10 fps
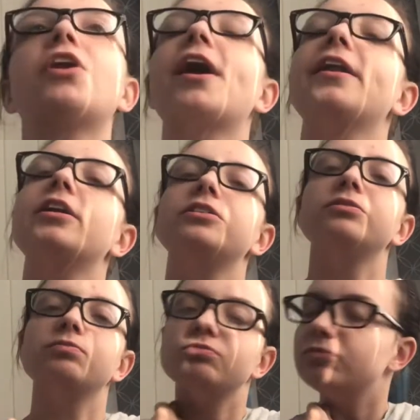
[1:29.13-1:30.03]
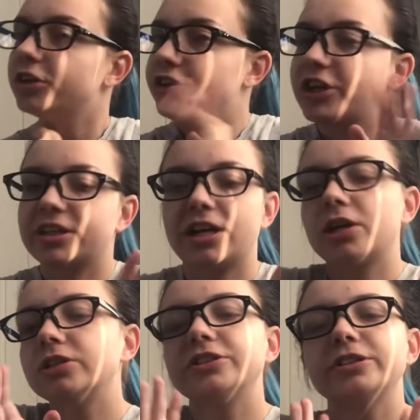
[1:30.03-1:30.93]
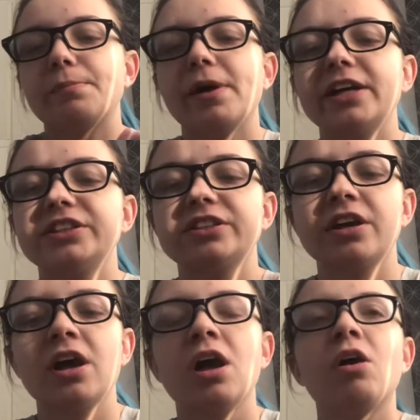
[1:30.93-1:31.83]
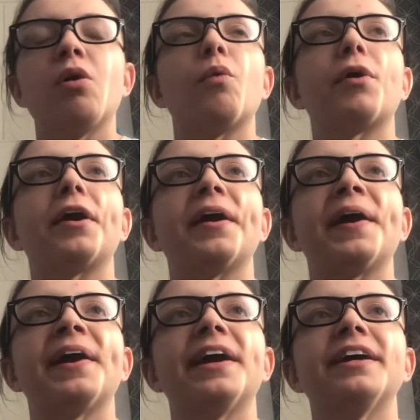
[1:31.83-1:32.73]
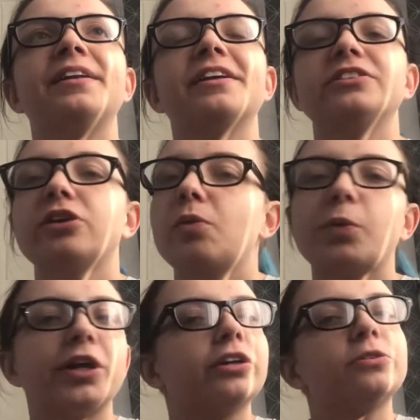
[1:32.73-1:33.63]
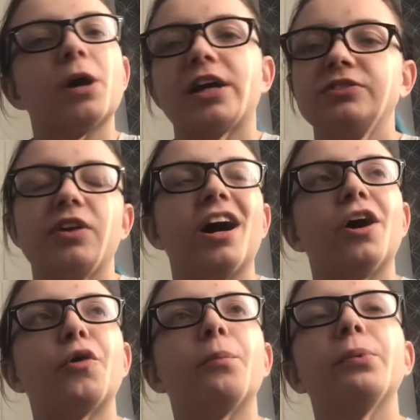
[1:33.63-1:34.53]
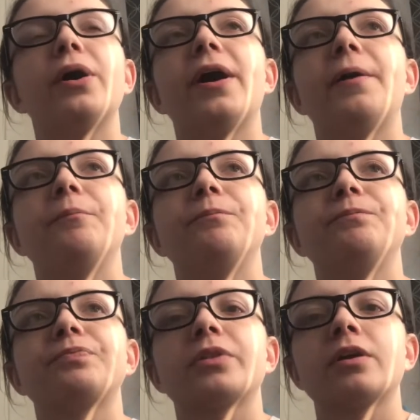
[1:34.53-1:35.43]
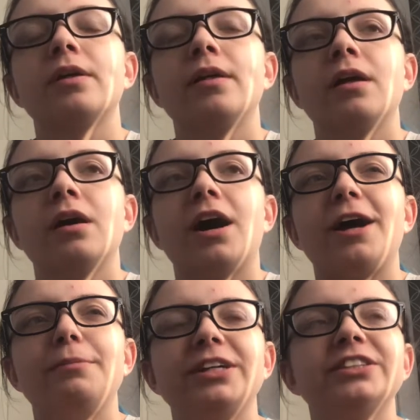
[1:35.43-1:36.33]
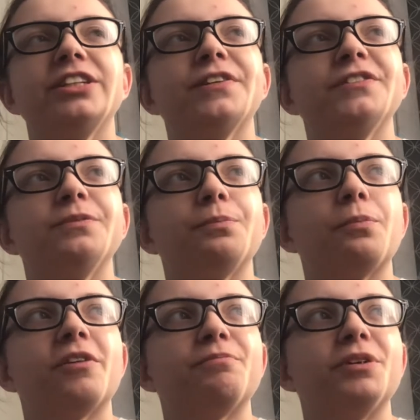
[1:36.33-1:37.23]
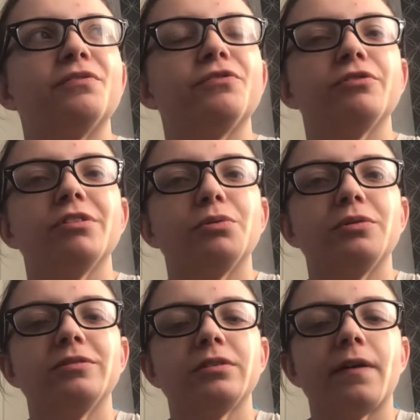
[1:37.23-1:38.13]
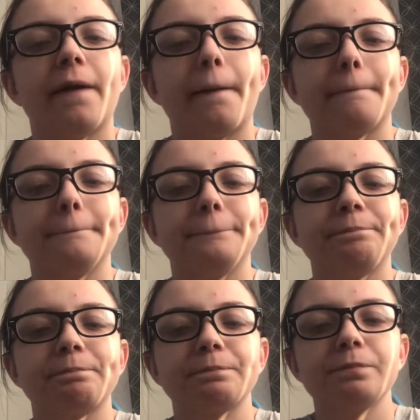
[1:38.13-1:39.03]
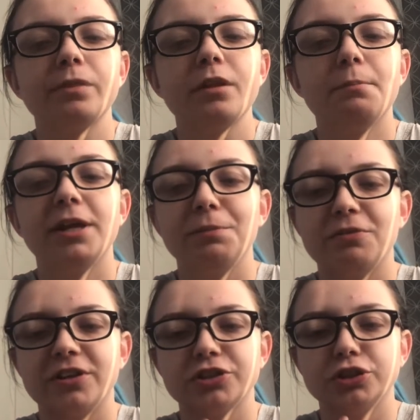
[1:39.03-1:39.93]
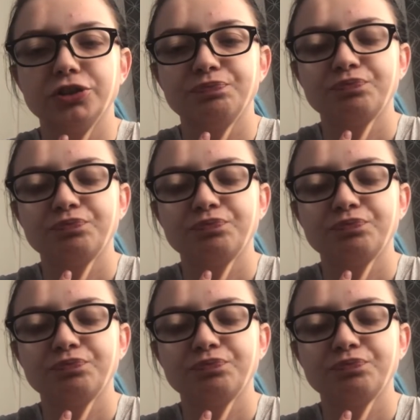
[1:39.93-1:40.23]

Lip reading: in and checked out, because it's the best way and it's not weak to ask for help. I myself have been through many professionals,